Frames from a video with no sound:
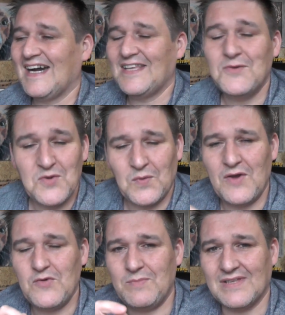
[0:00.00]
I don't know
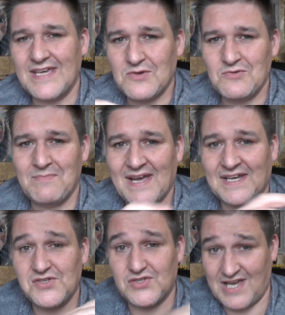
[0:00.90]
what it would be like going
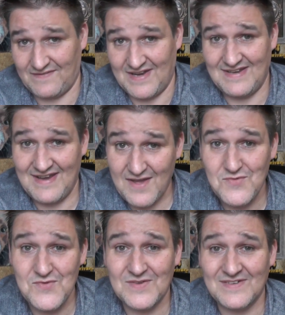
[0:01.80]
back and driving it
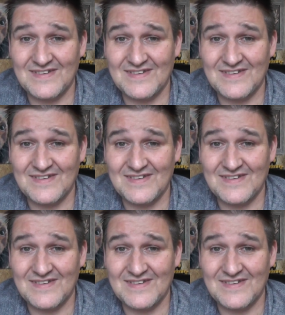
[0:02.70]
now,